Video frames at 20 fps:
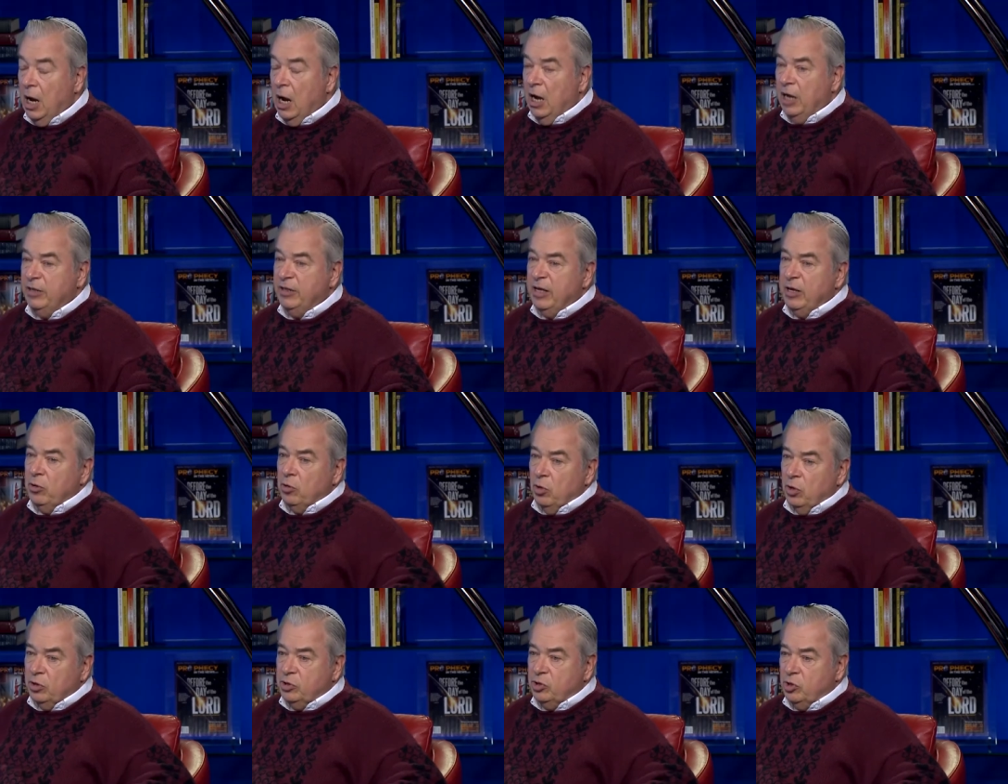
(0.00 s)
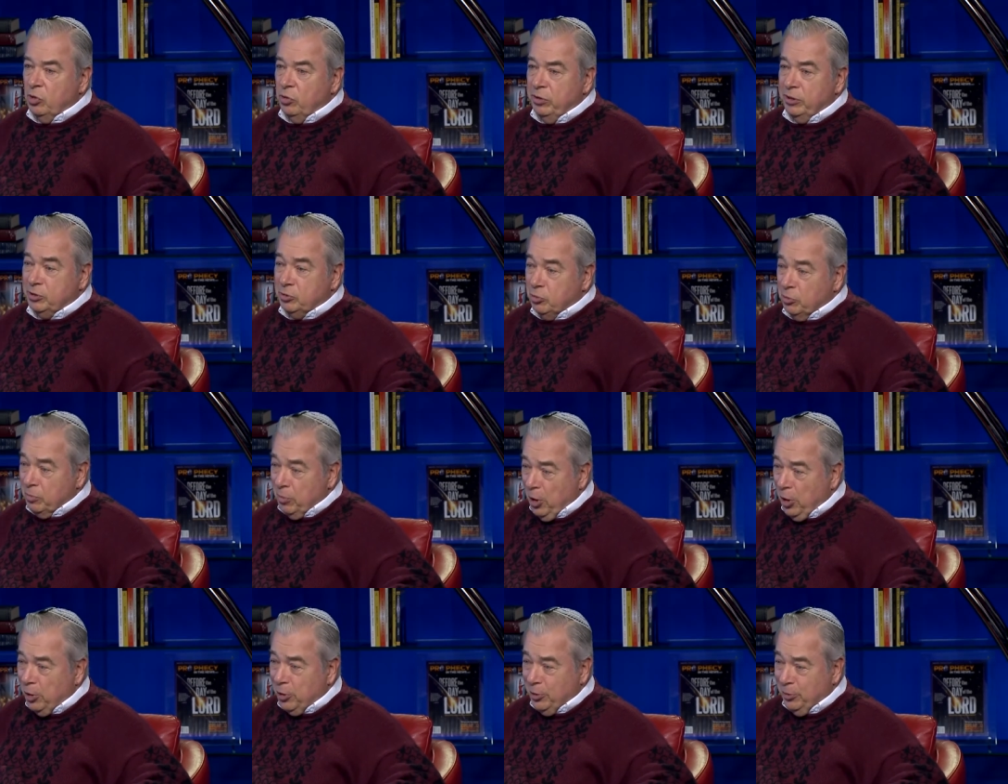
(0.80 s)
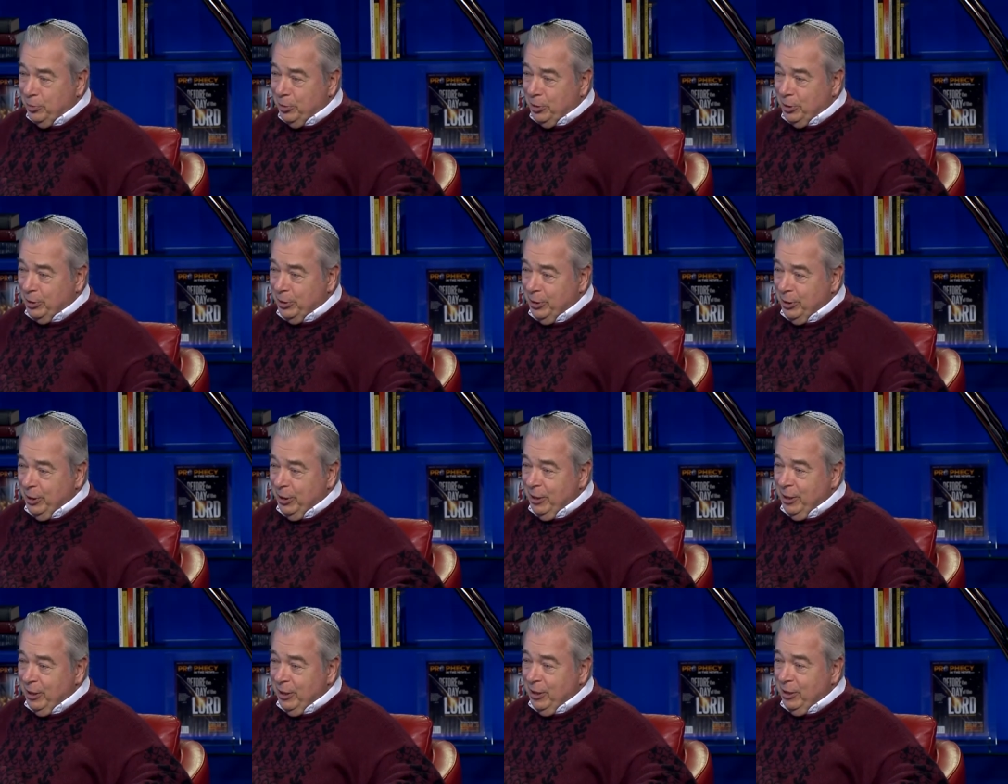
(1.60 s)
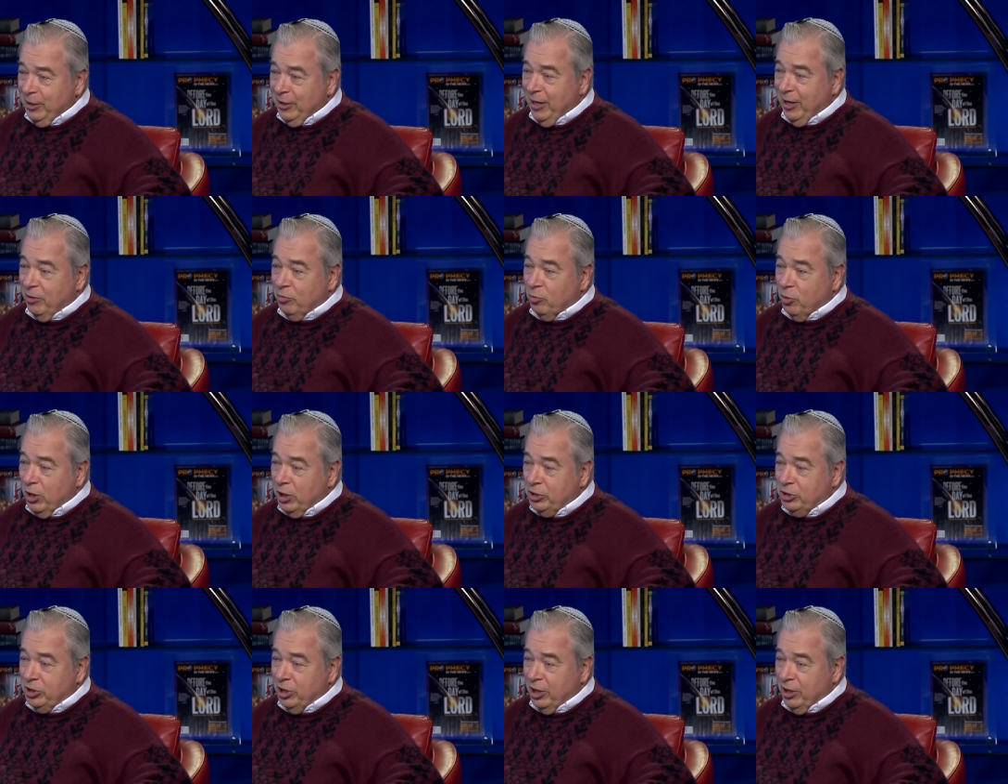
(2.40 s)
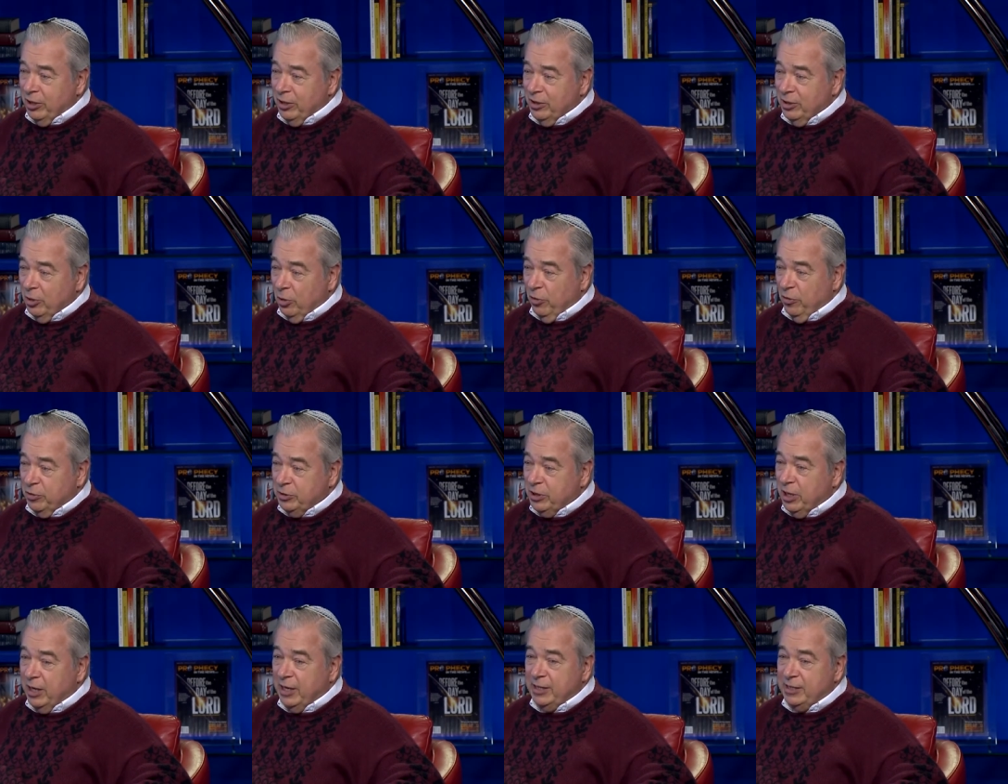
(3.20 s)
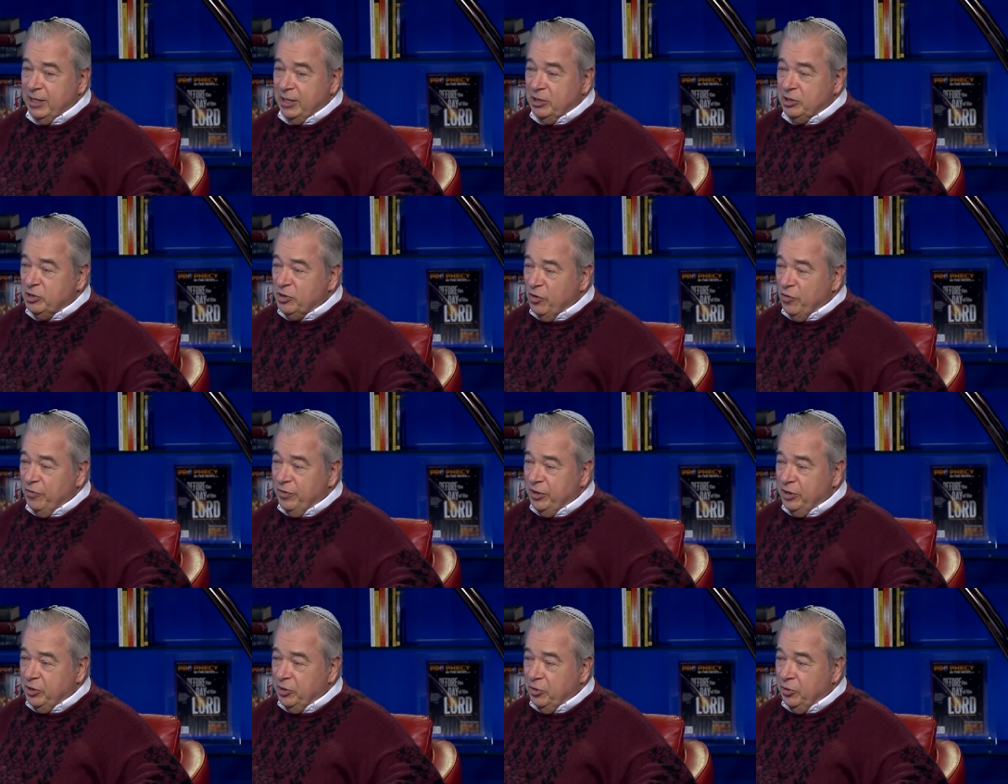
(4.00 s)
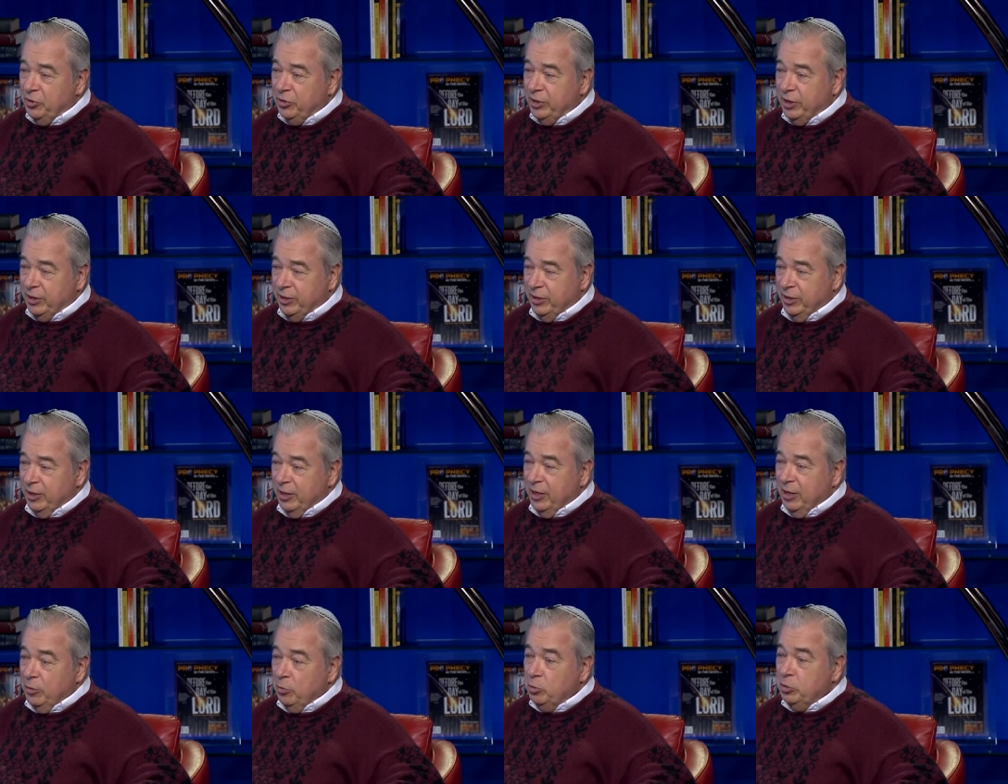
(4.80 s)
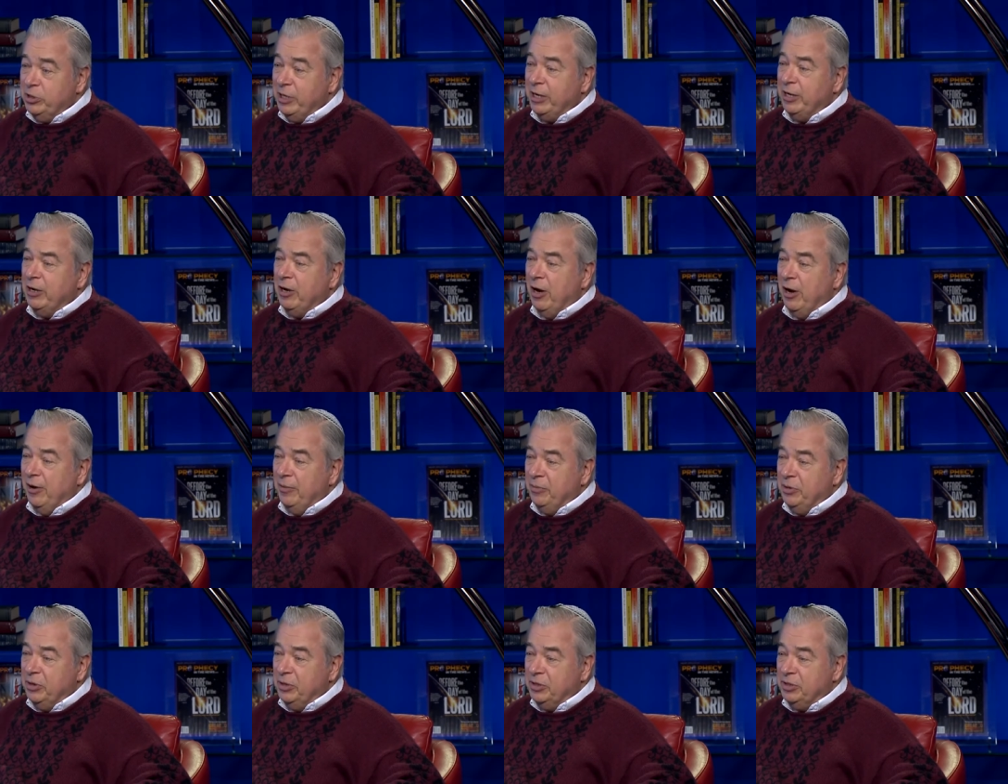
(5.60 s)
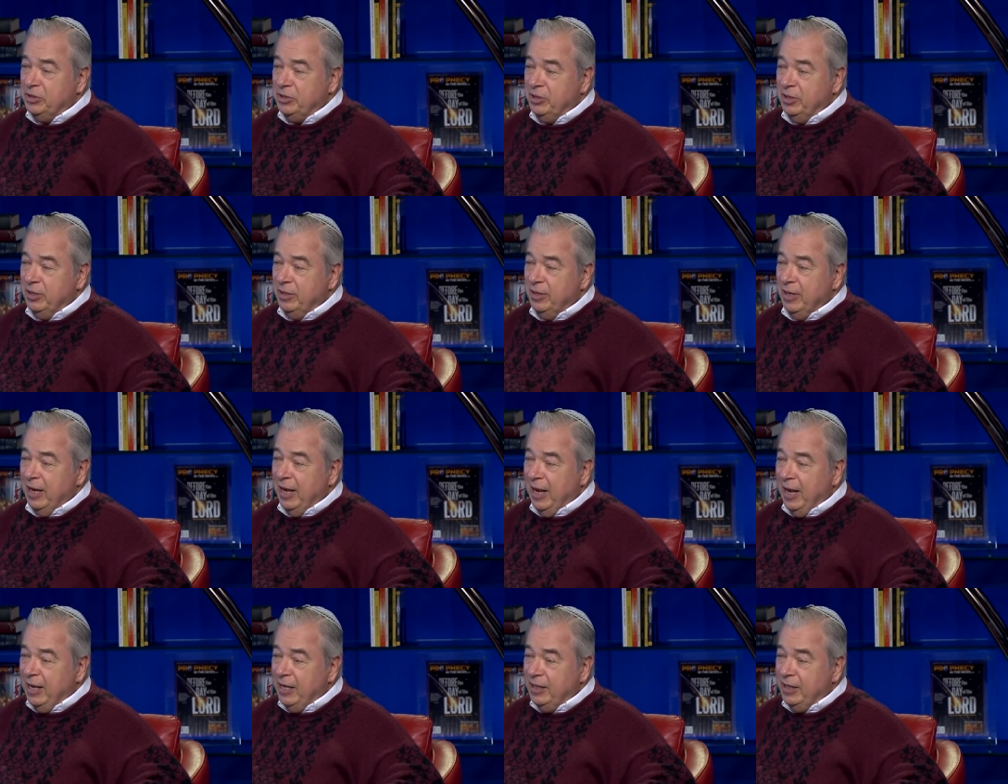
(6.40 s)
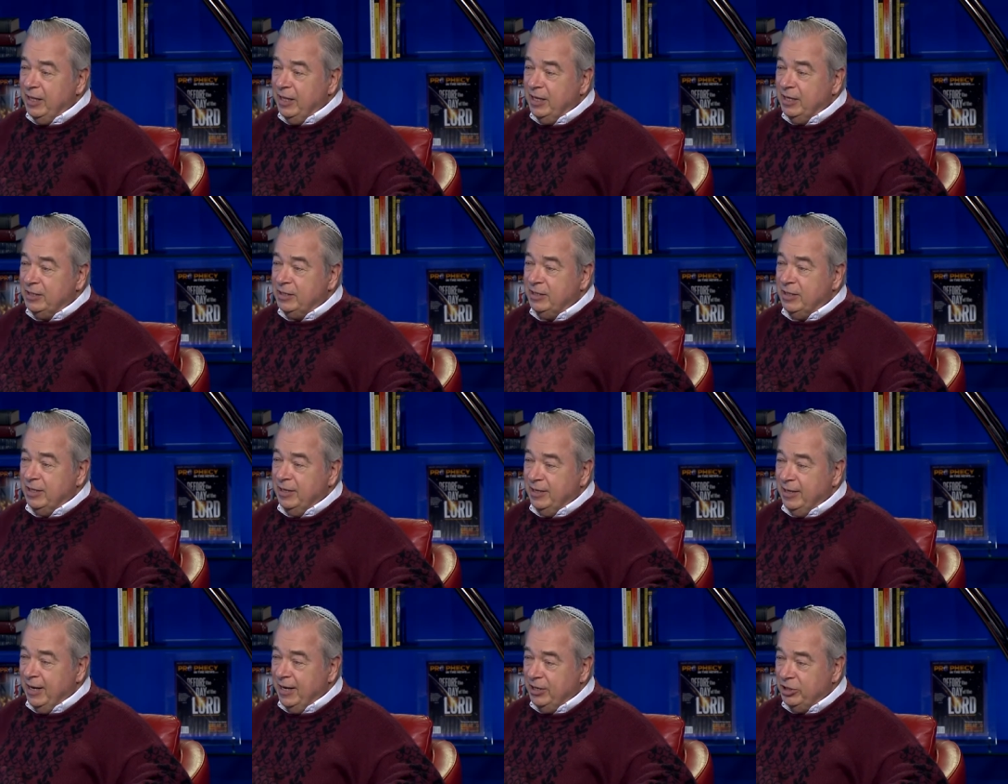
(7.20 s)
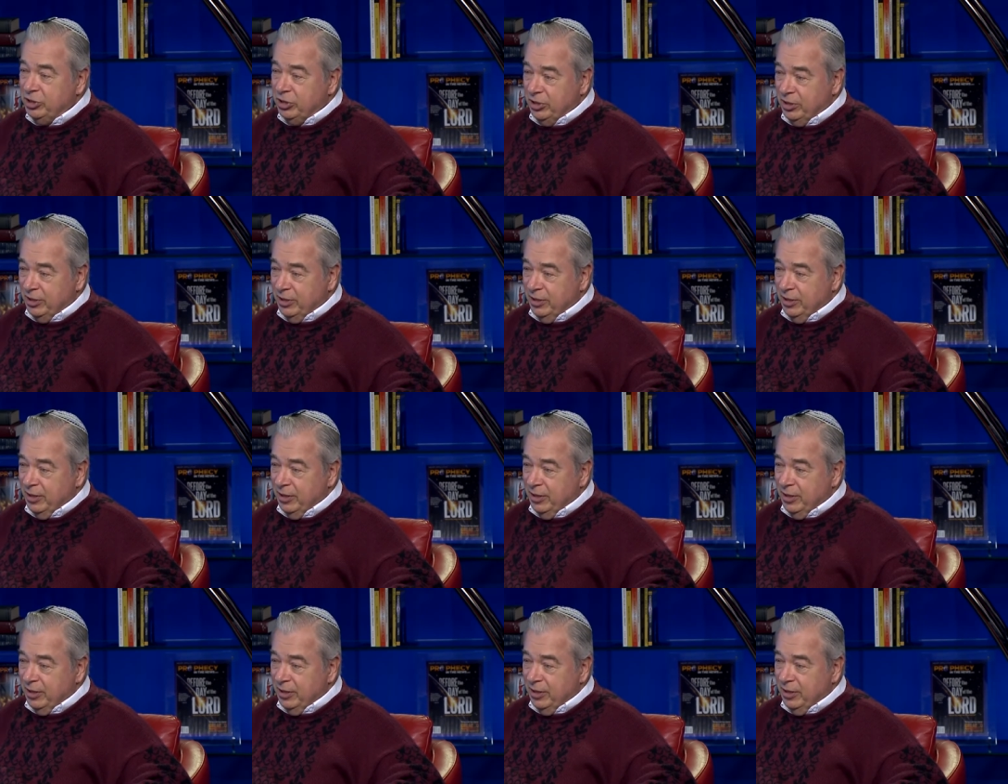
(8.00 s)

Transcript: I think also it's remarkable that Russia, or shall I say the Soviet Union, was a communist, atheist nation.